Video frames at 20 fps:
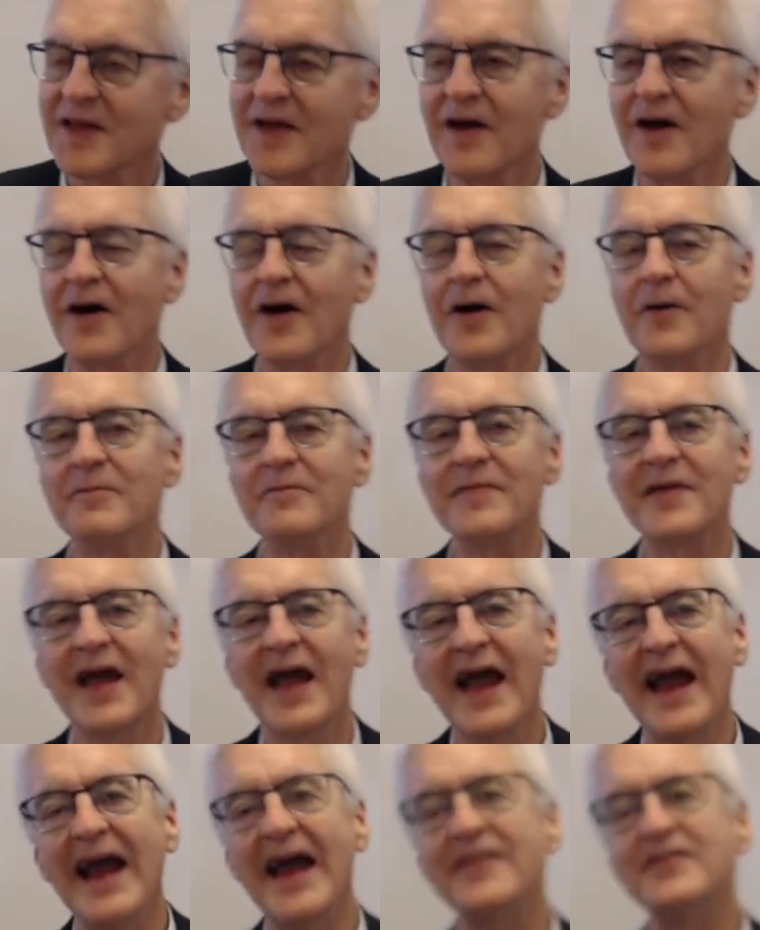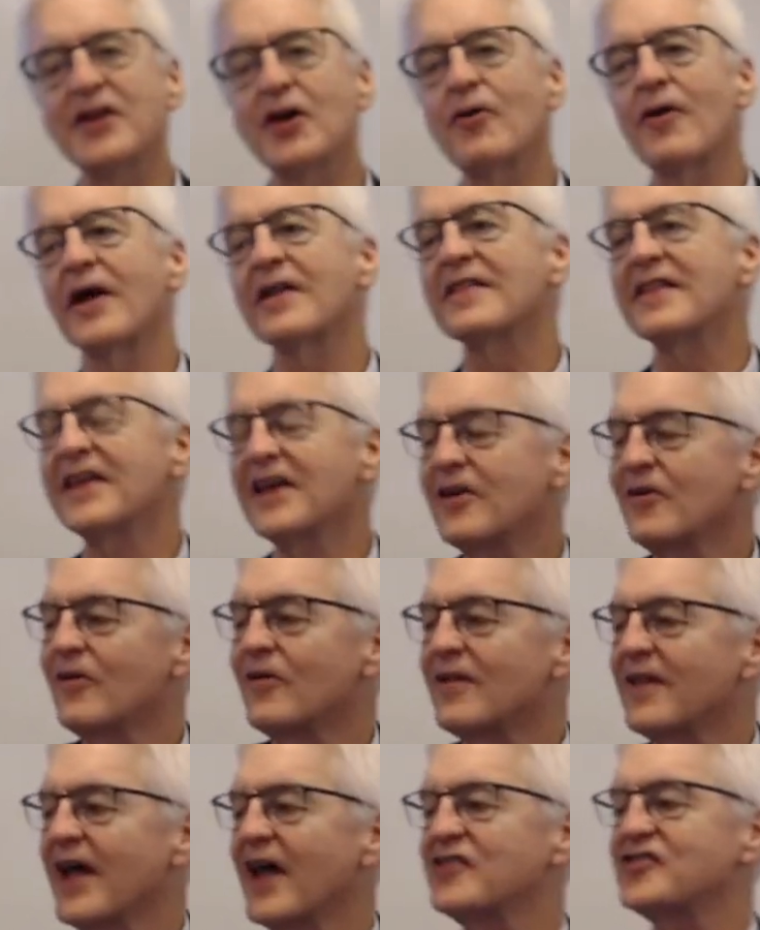Um, and they're a
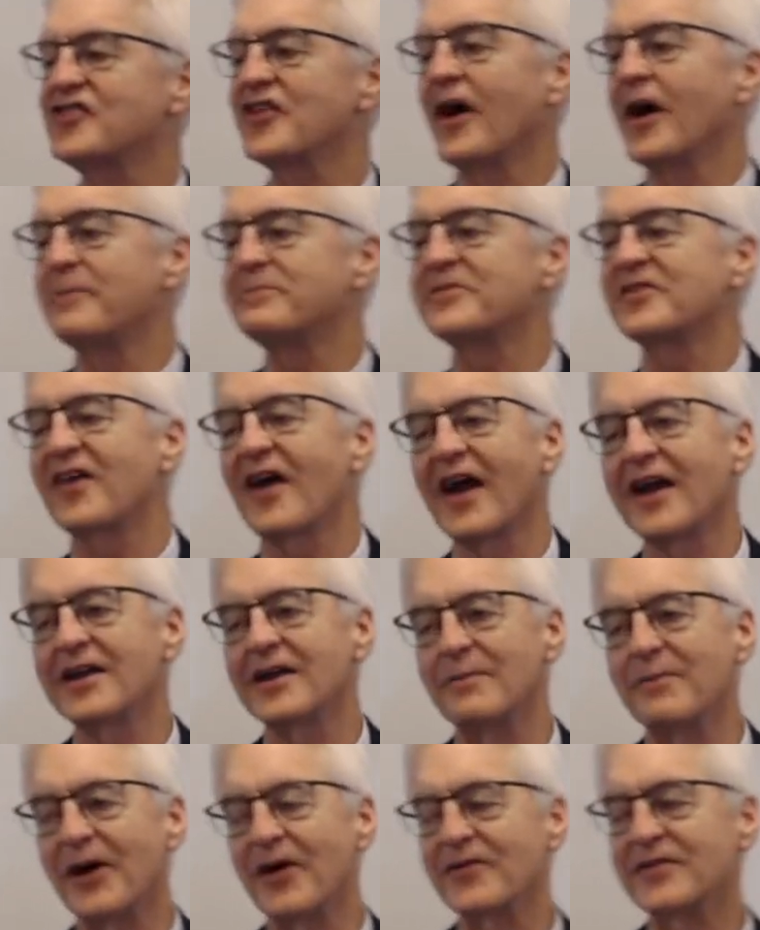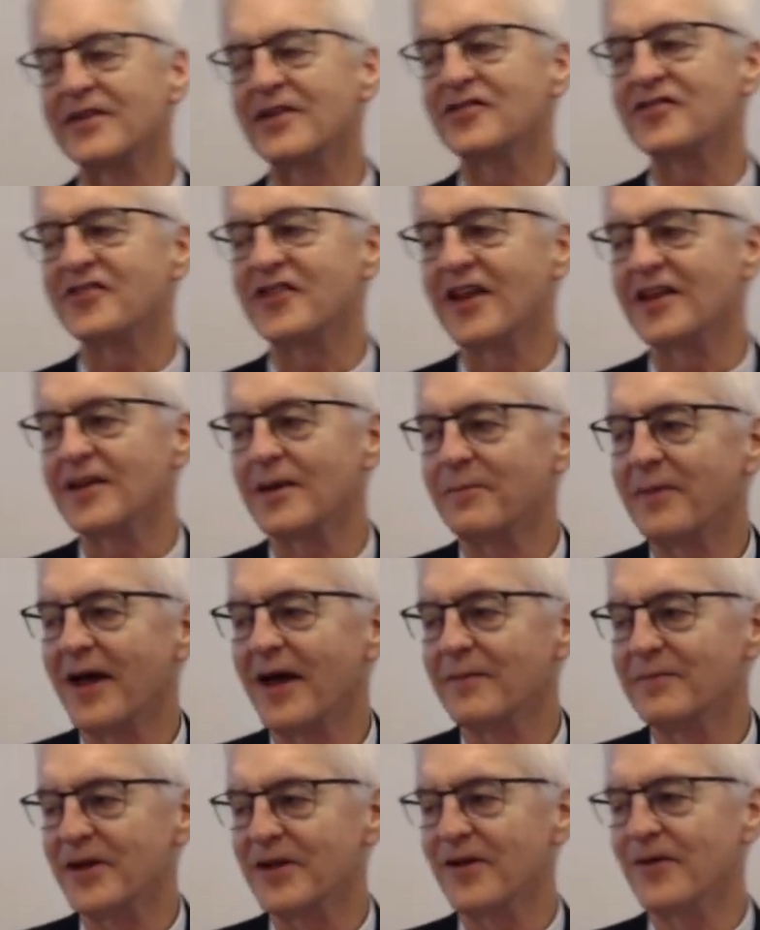little less uptight about this than the
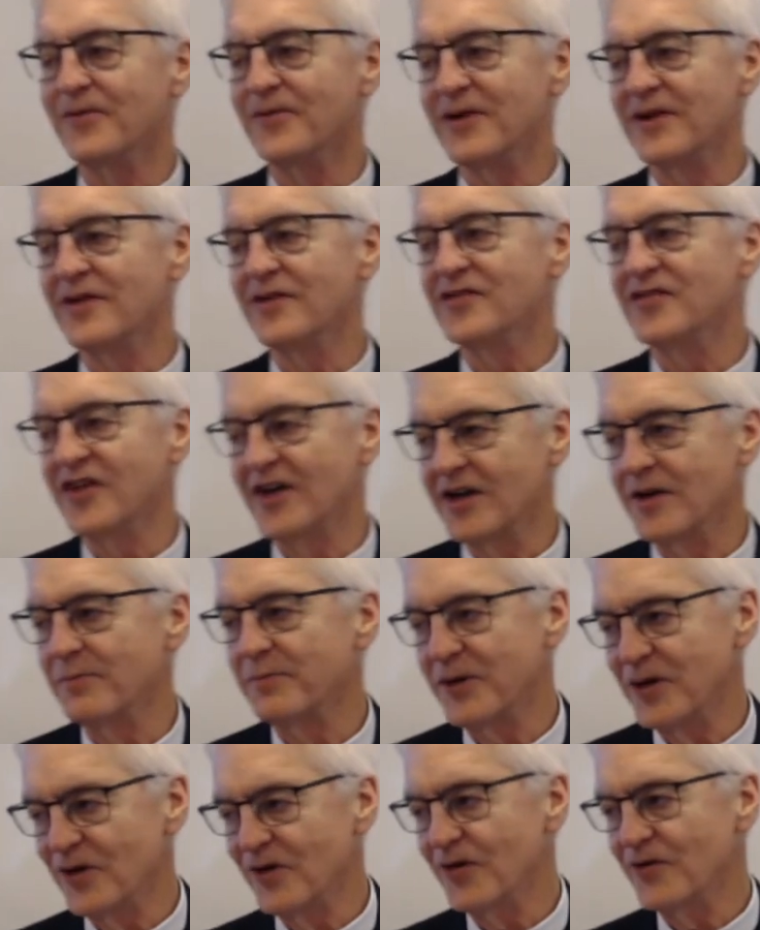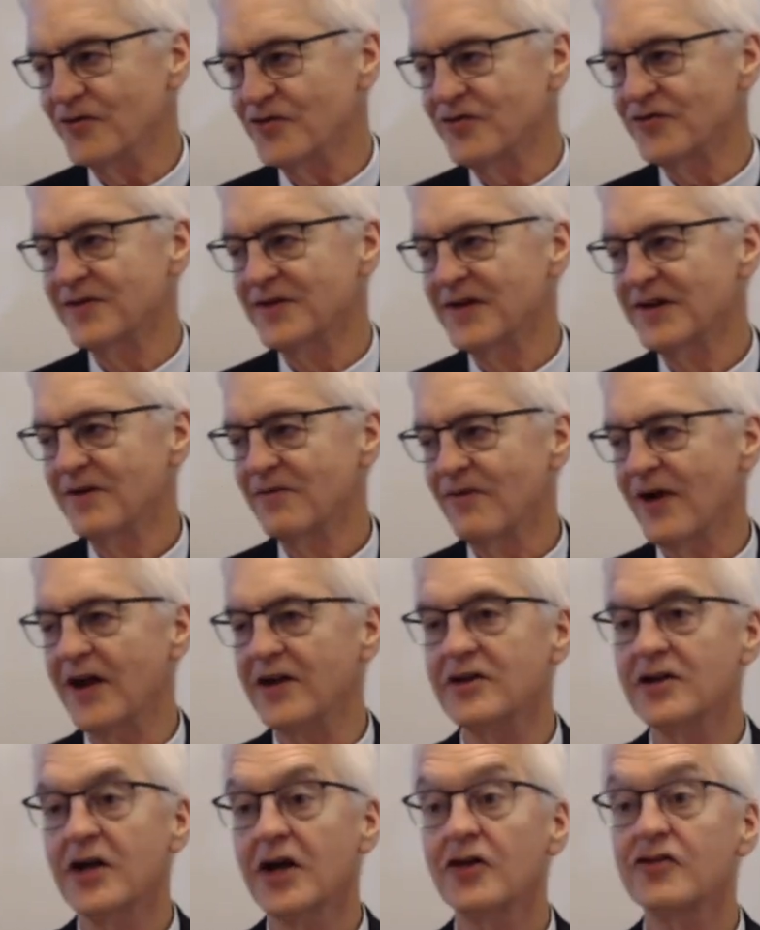Babylonians, it appears,
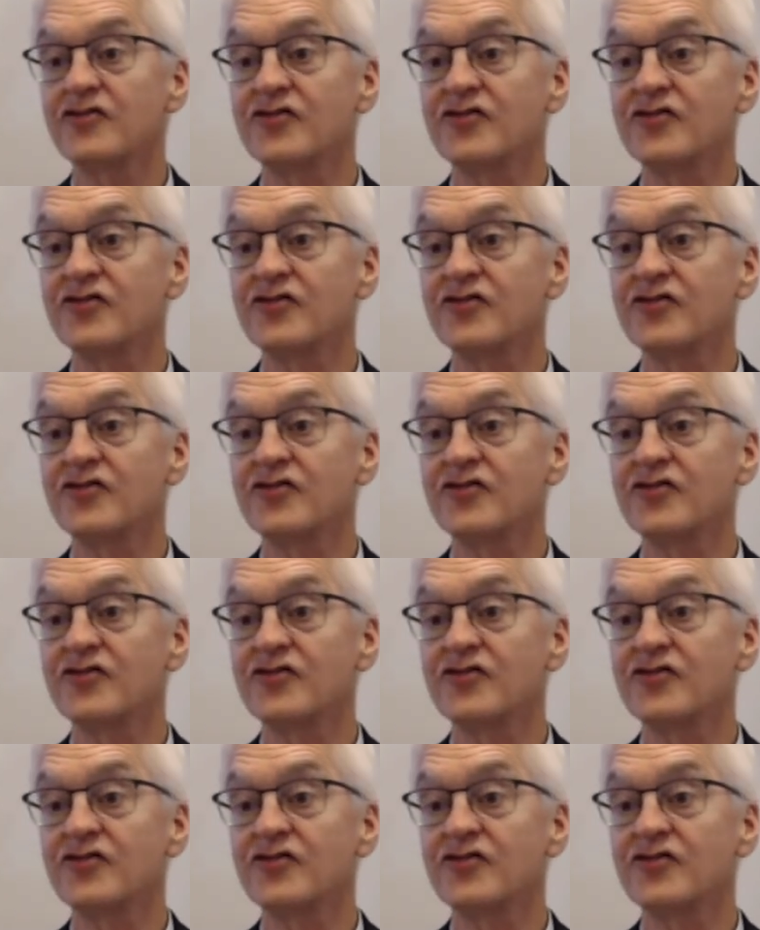right?